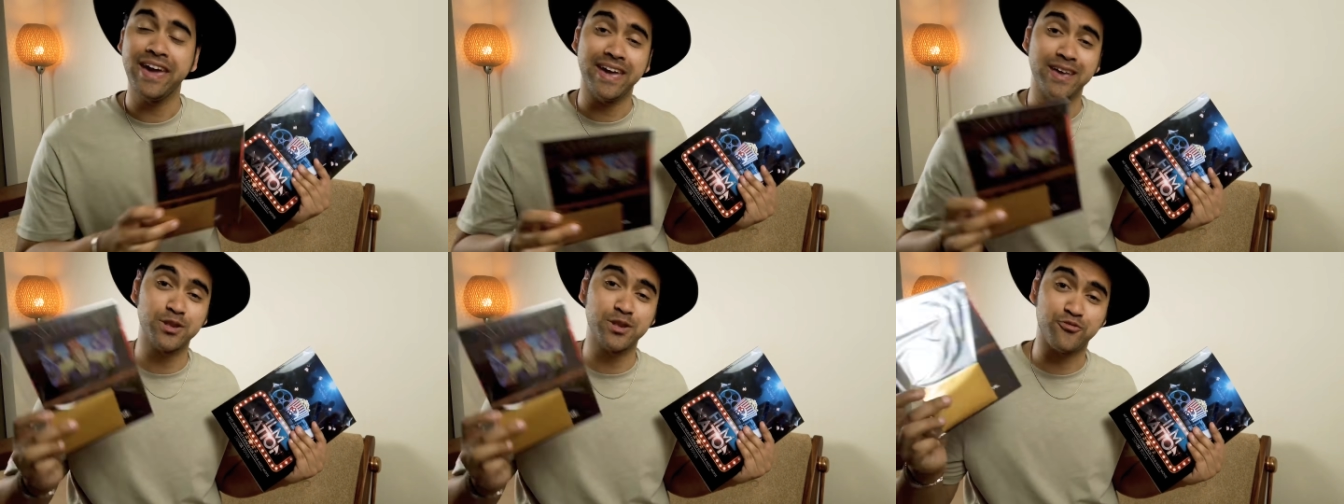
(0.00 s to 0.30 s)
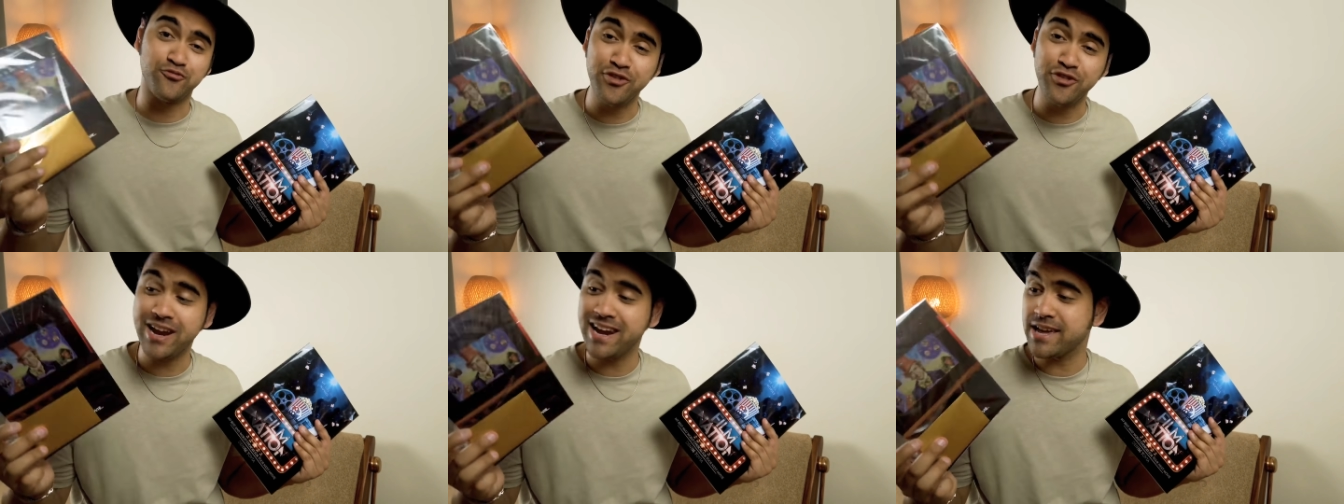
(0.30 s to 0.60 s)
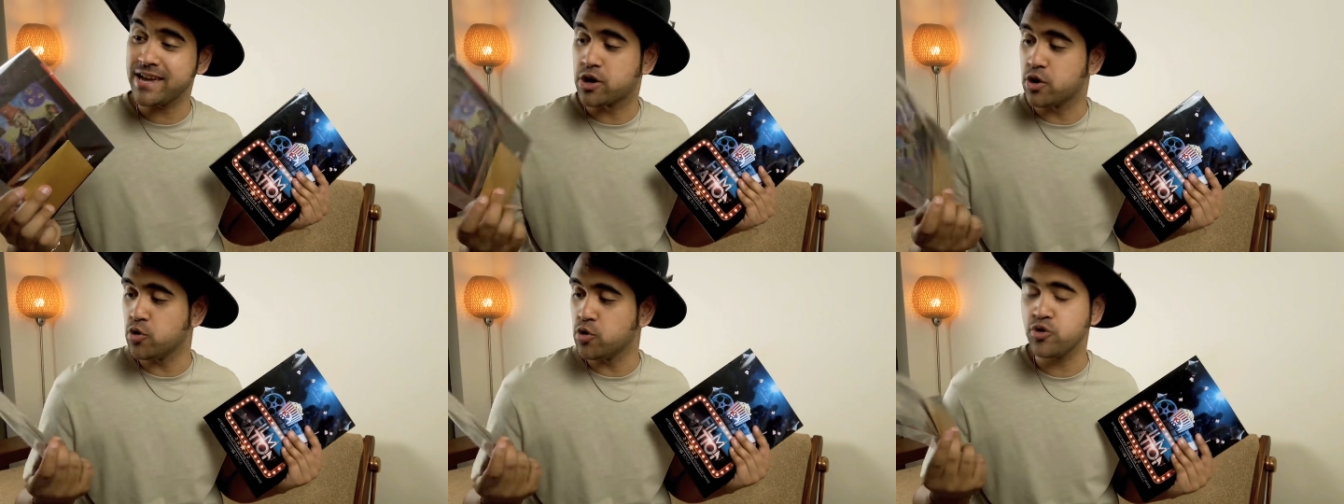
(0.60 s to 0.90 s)
It's
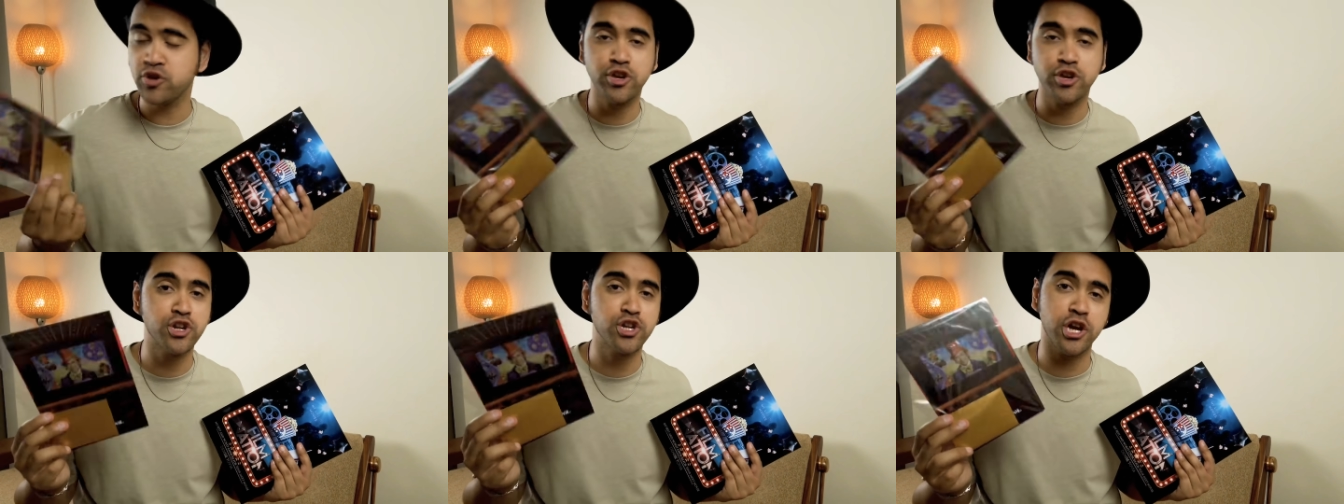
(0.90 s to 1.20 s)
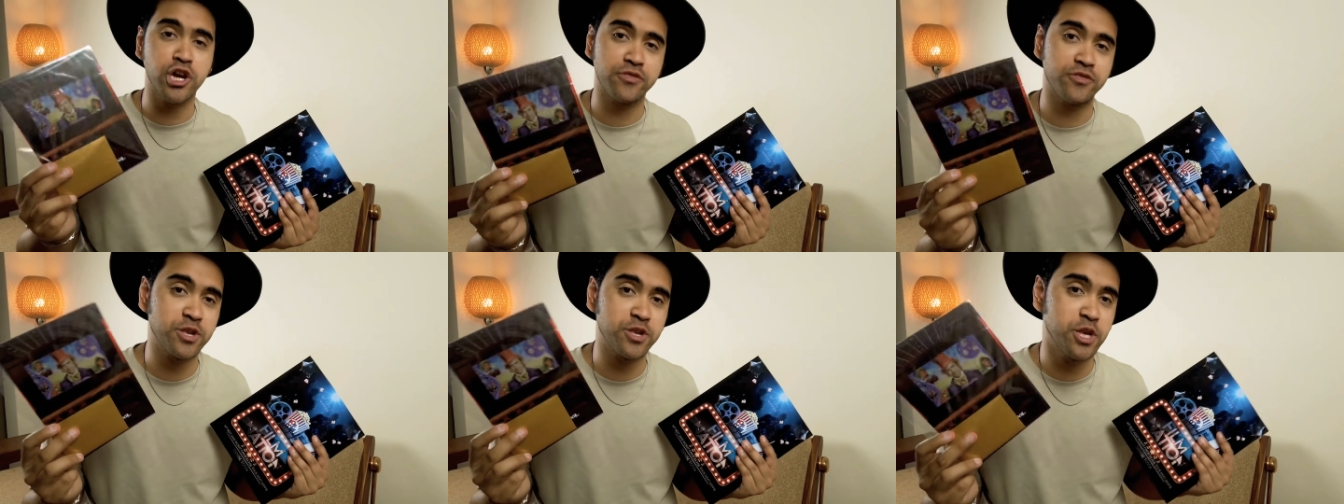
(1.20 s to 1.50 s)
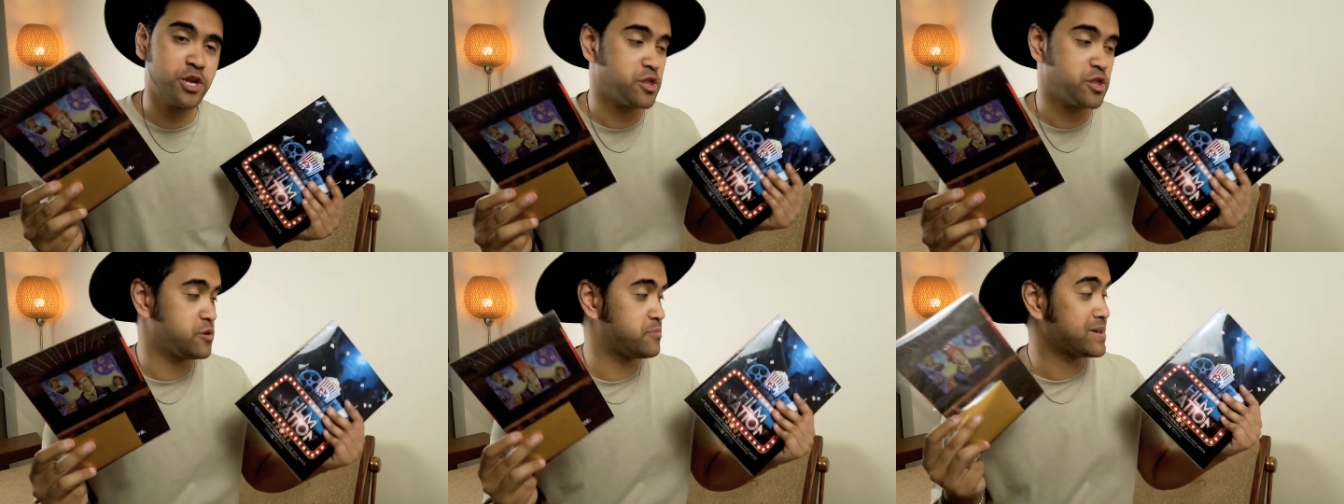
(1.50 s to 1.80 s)
really cool. You can chuck this
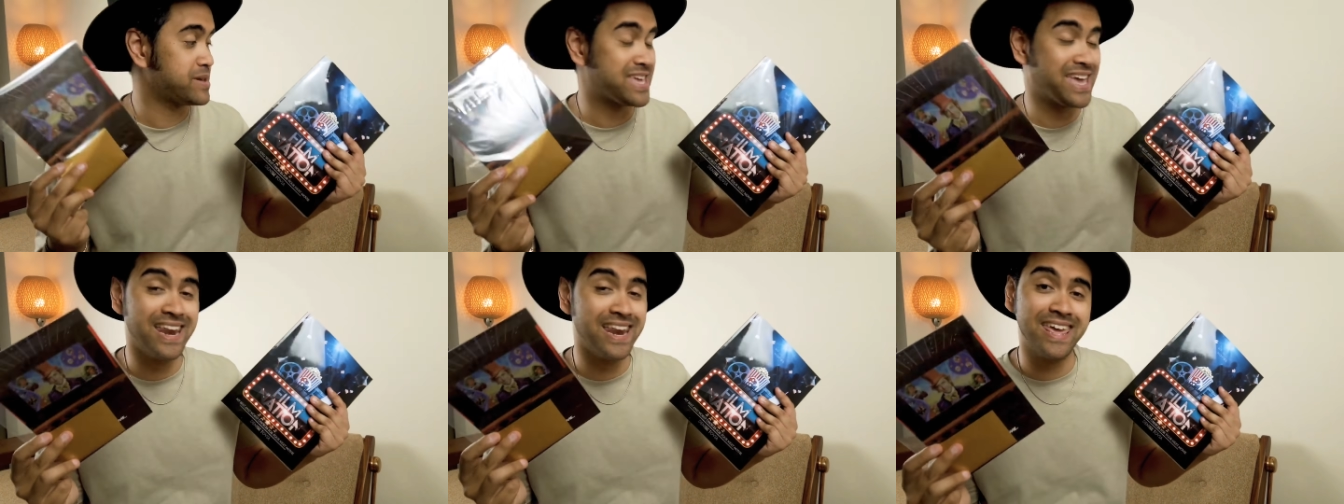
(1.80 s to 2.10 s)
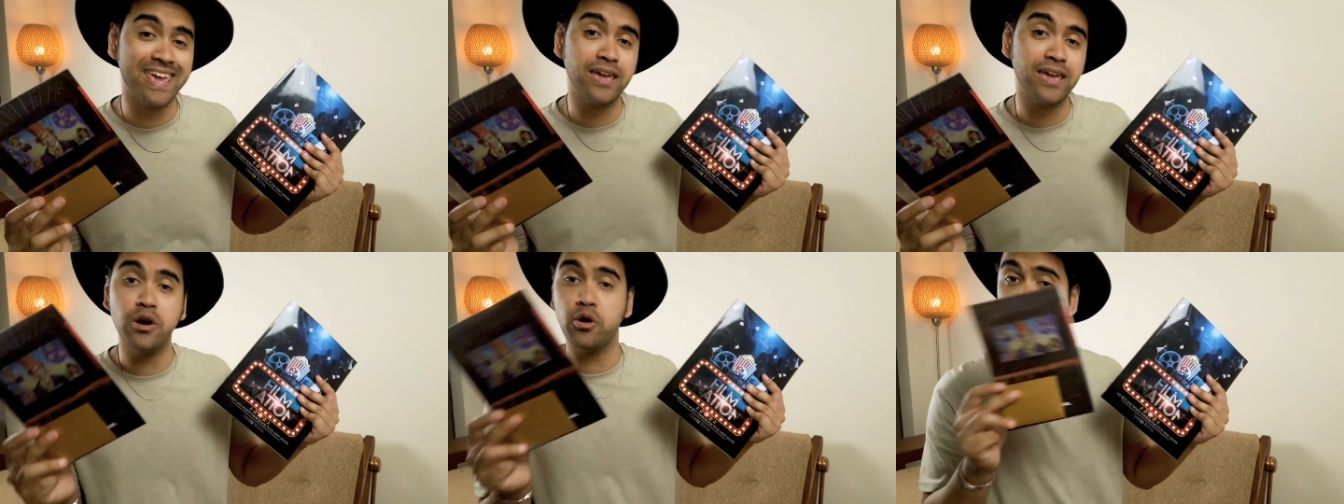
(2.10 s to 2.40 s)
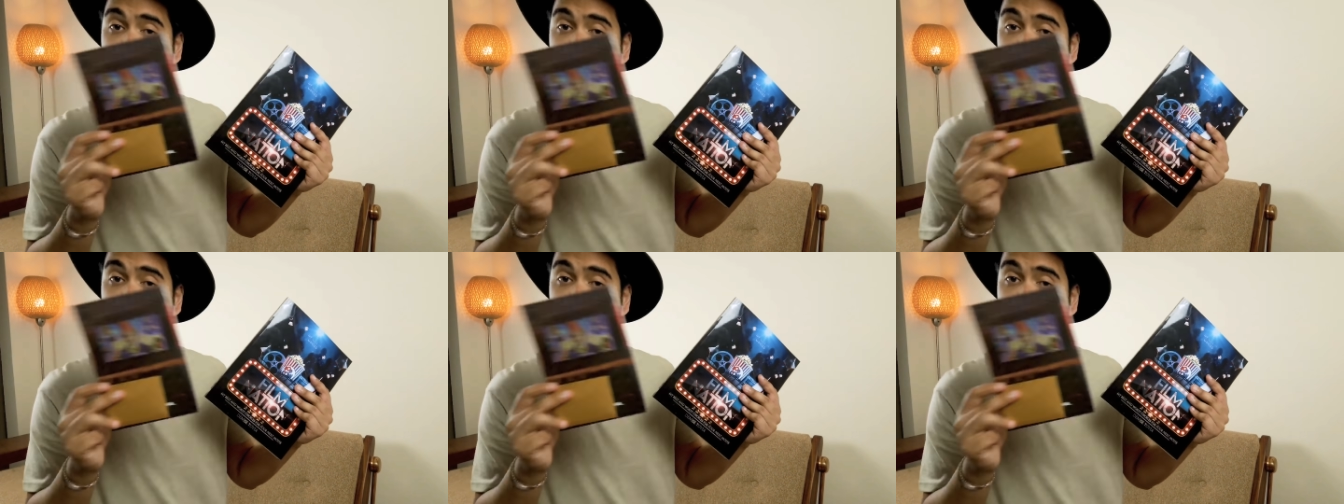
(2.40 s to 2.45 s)
in at the beginning